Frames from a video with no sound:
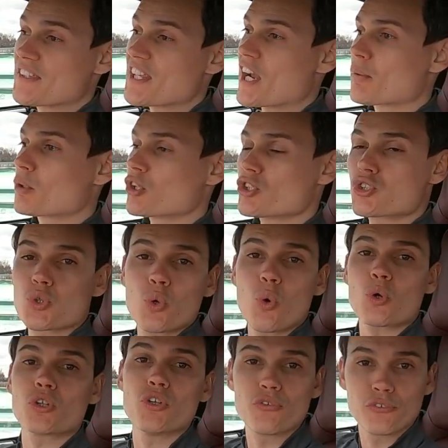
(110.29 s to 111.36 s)
then I'm going to
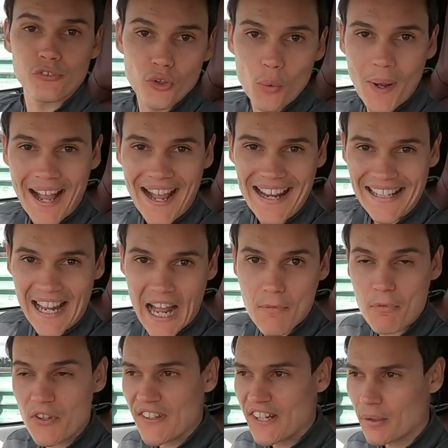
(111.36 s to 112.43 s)
talk you through a
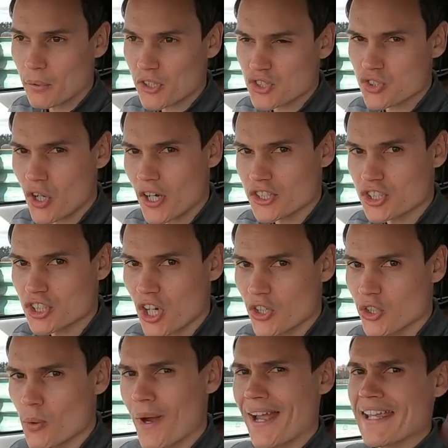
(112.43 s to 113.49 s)
lap, and then I'm going to try and show
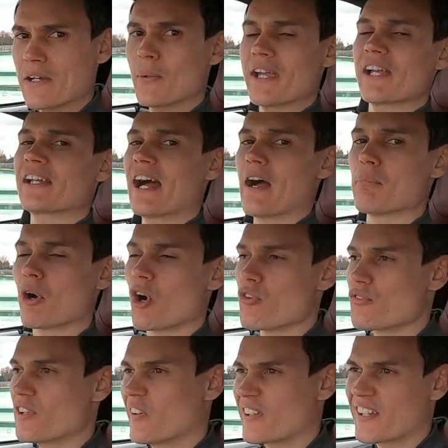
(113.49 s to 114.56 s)
you a quick lap.
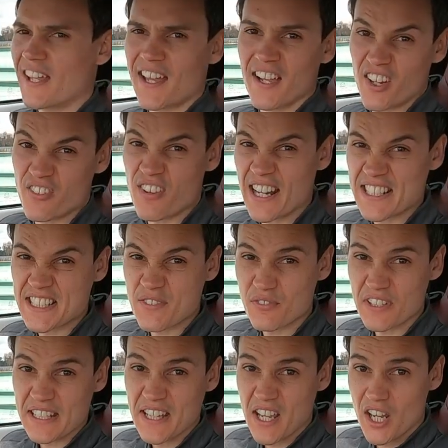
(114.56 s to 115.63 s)
Hopefully I get a
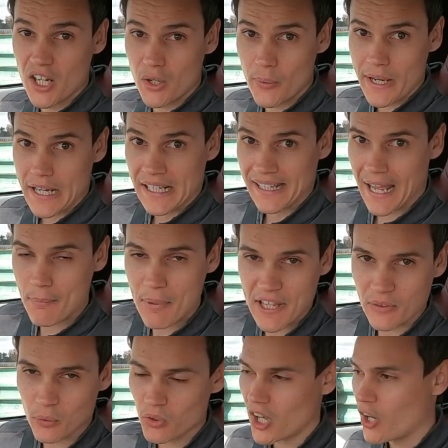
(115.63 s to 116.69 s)
relatively quick lap
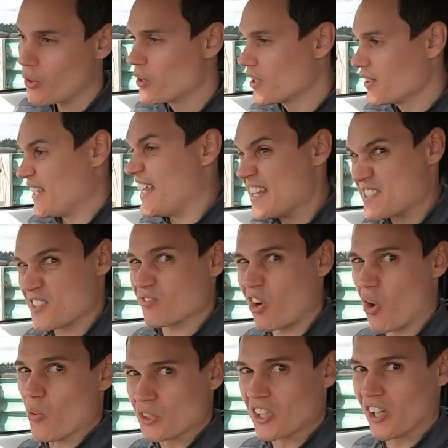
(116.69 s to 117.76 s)
in, although it is a
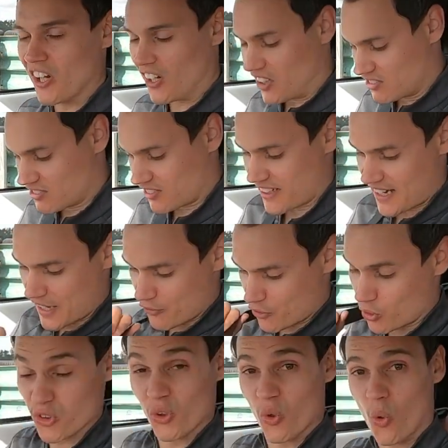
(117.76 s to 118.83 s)
road car. I have
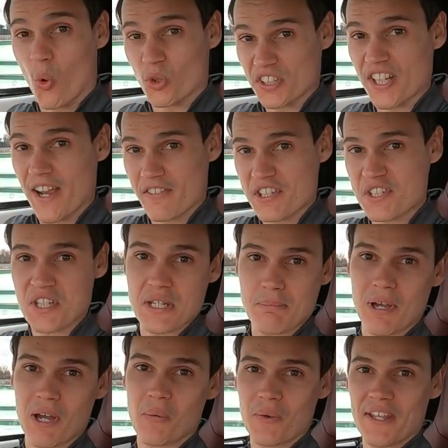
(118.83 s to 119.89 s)
got an ordinary
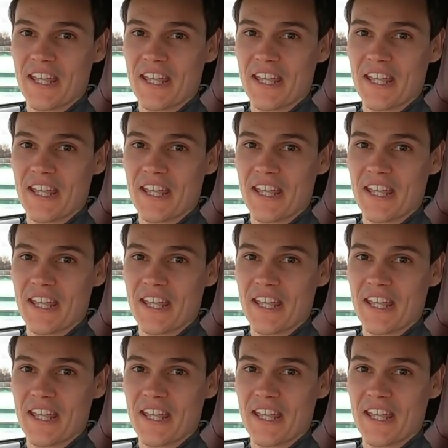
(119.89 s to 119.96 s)
seatbelt